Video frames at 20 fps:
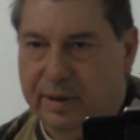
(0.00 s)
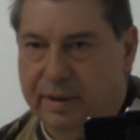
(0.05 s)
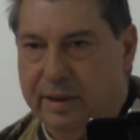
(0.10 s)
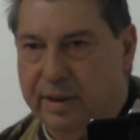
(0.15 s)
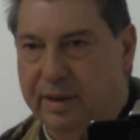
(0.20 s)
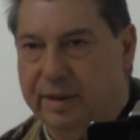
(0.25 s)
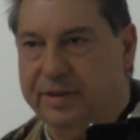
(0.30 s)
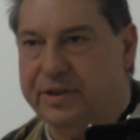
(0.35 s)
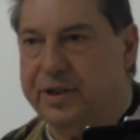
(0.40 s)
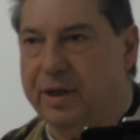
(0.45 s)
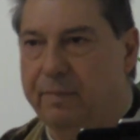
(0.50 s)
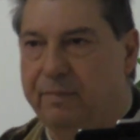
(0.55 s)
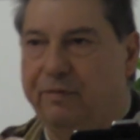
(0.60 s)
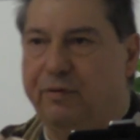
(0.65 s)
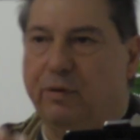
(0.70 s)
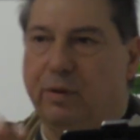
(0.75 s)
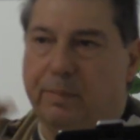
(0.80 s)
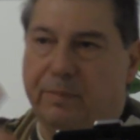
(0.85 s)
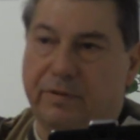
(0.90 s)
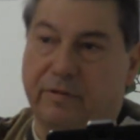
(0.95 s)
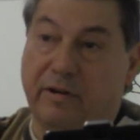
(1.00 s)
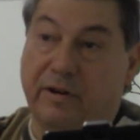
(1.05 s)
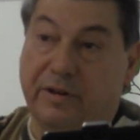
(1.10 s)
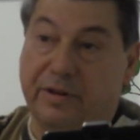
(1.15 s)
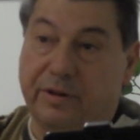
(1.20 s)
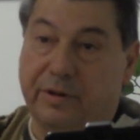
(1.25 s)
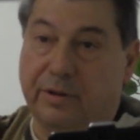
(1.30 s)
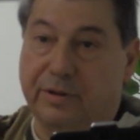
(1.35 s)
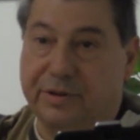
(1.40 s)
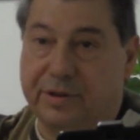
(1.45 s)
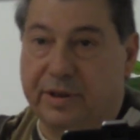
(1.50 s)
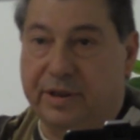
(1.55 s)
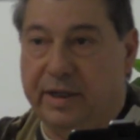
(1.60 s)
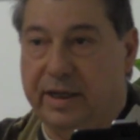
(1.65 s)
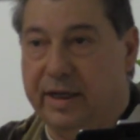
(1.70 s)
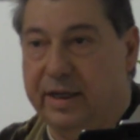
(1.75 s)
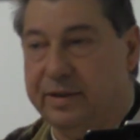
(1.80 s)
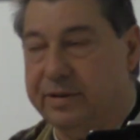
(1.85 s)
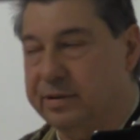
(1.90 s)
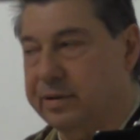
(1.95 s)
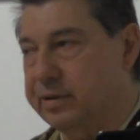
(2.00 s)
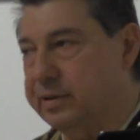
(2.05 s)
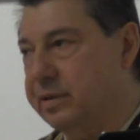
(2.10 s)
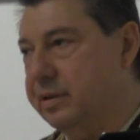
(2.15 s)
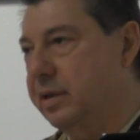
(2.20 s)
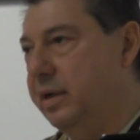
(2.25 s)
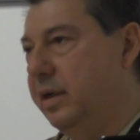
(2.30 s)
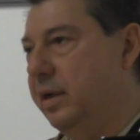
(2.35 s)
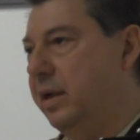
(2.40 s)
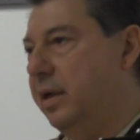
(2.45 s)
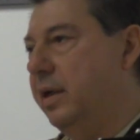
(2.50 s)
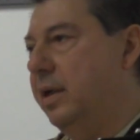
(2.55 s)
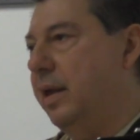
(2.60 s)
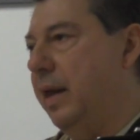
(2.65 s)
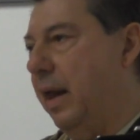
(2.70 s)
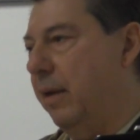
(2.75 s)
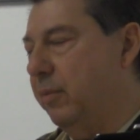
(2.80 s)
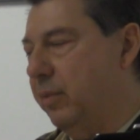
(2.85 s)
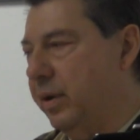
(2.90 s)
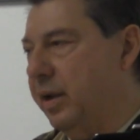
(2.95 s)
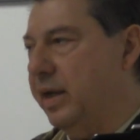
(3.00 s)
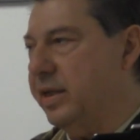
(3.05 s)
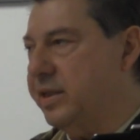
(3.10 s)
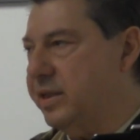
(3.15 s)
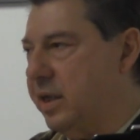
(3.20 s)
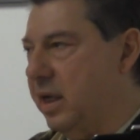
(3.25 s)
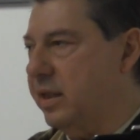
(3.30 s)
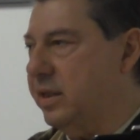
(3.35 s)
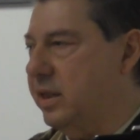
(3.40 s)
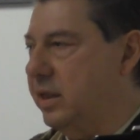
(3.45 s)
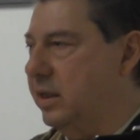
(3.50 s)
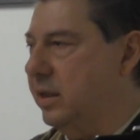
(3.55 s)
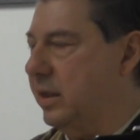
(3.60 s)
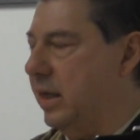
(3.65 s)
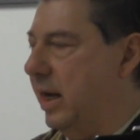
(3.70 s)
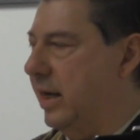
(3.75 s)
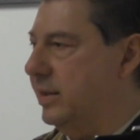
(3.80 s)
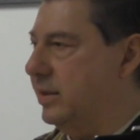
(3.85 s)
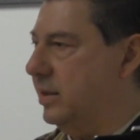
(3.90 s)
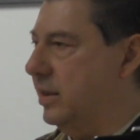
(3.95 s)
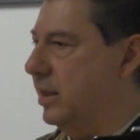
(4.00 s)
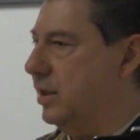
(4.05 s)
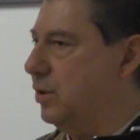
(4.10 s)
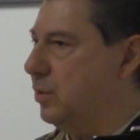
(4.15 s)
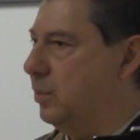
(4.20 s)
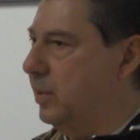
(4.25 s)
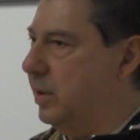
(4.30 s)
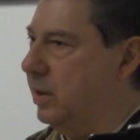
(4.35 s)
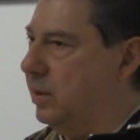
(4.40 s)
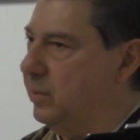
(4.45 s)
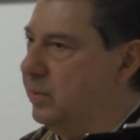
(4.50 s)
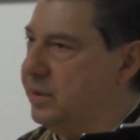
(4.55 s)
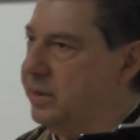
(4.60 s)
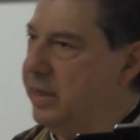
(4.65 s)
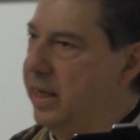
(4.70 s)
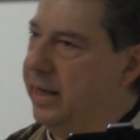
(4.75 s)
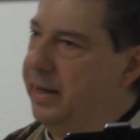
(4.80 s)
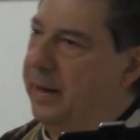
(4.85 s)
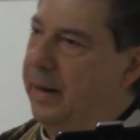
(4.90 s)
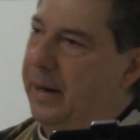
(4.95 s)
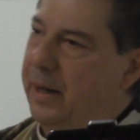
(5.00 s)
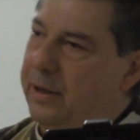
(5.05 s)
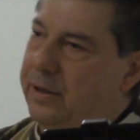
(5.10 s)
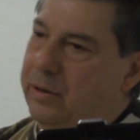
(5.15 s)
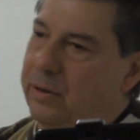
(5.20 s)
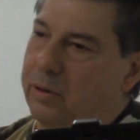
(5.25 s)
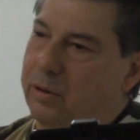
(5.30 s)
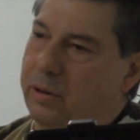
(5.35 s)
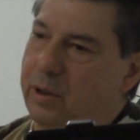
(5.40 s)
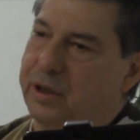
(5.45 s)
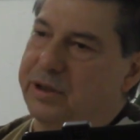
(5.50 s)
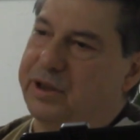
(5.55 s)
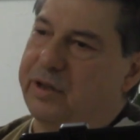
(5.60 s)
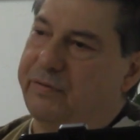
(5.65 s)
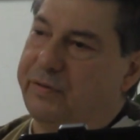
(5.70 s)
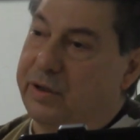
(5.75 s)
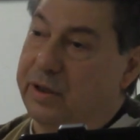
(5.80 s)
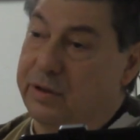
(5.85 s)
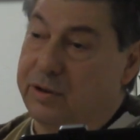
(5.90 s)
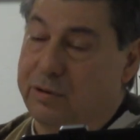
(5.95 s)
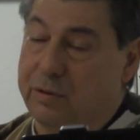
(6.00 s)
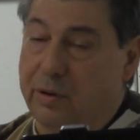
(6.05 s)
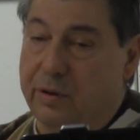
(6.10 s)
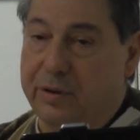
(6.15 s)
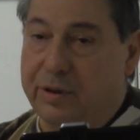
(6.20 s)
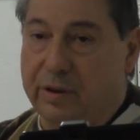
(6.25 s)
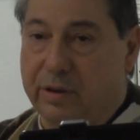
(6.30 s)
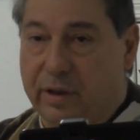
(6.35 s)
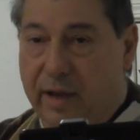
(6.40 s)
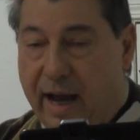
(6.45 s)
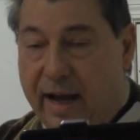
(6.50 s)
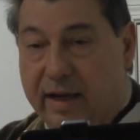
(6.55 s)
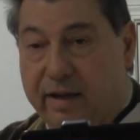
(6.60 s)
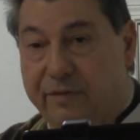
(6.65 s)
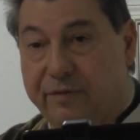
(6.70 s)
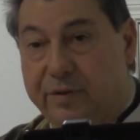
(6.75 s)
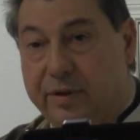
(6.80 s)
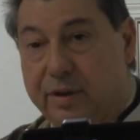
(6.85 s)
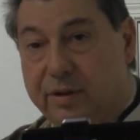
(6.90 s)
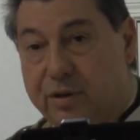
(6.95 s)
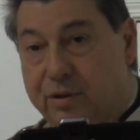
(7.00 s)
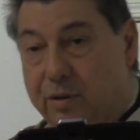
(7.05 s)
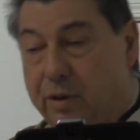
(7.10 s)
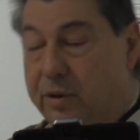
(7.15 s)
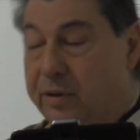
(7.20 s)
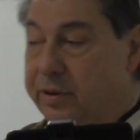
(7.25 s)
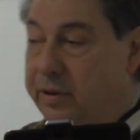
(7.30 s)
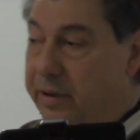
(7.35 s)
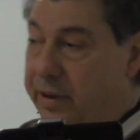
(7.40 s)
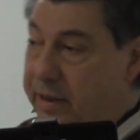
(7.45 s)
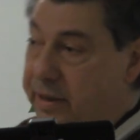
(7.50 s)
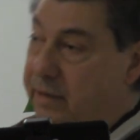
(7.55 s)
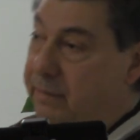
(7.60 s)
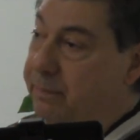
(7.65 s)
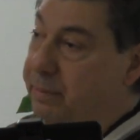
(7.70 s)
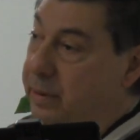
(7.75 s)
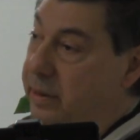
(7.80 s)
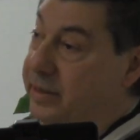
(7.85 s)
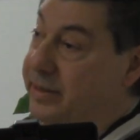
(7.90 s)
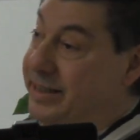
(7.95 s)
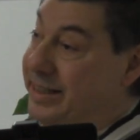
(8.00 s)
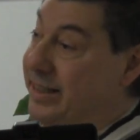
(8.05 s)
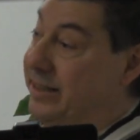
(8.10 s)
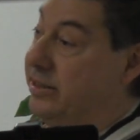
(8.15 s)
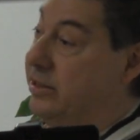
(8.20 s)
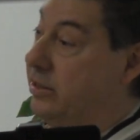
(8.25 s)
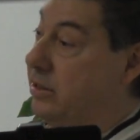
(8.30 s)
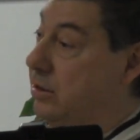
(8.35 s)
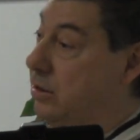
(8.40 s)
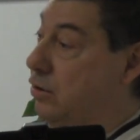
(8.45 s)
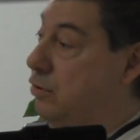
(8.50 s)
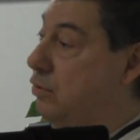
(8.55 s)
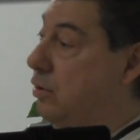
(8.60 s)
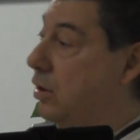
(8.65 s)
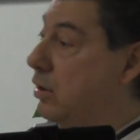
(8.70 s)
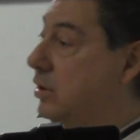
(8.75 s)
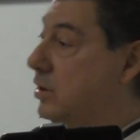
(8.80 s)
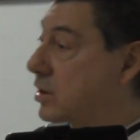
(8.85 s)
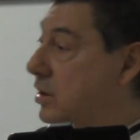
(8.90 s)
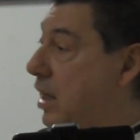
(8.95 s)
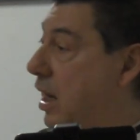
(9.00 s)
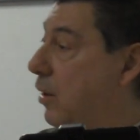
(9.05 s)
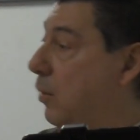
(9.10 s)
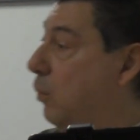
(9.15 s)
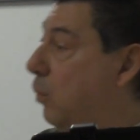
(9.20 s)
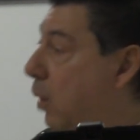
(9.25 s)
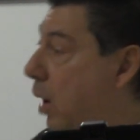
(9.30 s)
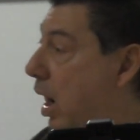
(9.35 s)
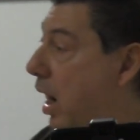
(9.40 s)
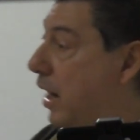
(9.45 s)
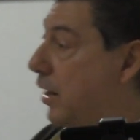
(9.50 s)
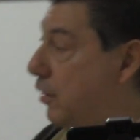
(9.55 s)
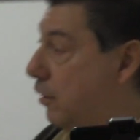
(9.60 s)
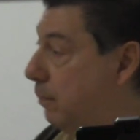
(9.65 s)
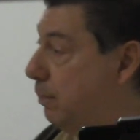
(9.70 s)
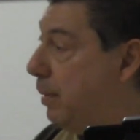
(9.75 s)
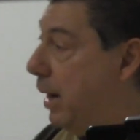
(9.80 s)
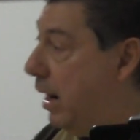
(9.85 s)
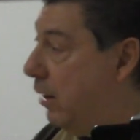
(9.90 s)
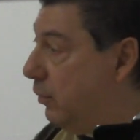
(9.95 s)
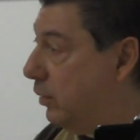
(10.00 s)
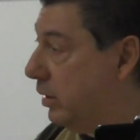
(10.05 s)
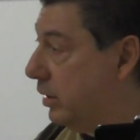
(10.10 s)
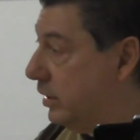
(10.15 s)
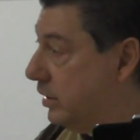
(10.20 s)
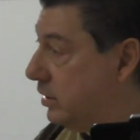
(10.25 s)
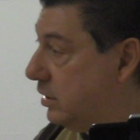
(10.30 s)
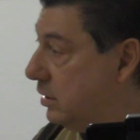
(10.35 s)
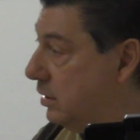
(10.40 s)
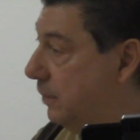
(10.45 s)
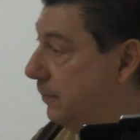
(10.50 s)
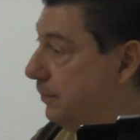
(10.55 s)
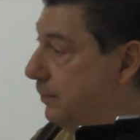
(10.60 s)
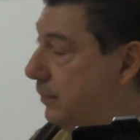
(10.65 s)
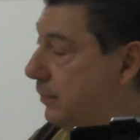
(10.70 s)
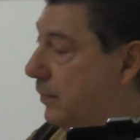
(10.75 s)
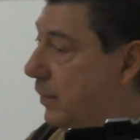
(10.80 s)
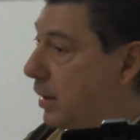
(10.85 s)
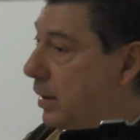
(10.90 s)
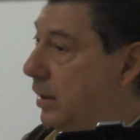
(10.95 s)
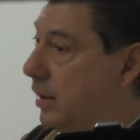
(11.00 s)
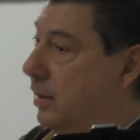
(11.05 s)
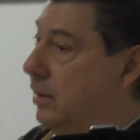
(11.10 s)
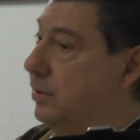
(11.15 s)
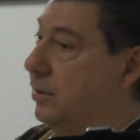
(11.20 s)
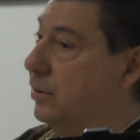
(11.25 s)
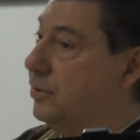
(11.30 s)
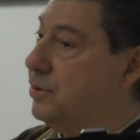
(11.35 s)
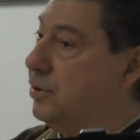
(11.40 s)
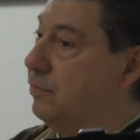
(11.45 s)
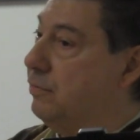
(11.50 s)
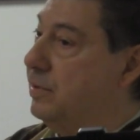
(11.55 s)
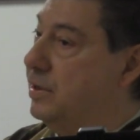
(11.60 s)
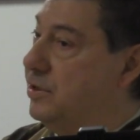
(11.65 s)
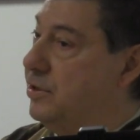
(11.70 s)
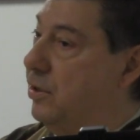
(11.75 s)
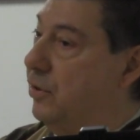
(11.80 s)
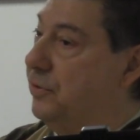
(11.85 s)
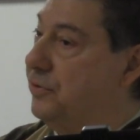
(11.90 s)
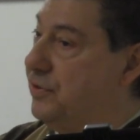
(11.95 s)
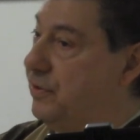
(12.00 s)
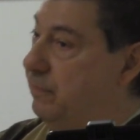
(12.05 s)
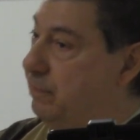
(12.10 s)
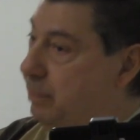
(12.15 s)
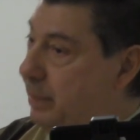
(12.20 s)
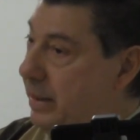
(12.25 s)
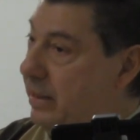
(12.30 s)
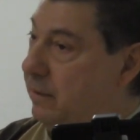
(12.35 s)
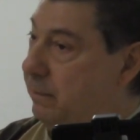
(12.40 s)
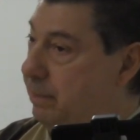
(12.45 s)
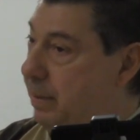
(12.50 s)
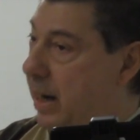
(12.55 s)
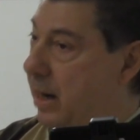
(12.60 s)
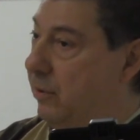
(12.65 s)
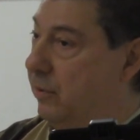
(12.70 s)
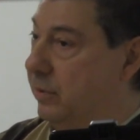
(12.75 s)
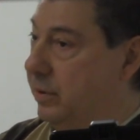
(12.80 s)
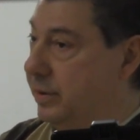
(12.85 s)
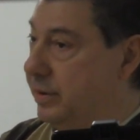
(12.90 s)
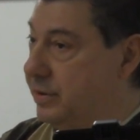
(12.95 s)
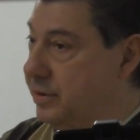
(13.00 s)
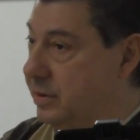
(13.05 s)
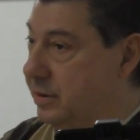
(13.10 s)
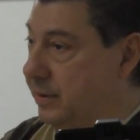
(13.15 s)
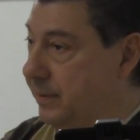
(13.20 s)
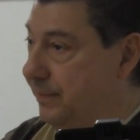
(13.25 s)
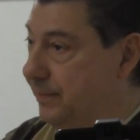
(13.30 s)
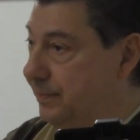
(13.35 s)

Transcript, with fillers: In some form or other, those are the answers. And what I said to you guys last week was that your loss of control, your lack of control, and your inability to control is not why you're powerless. Those are results of being powerless.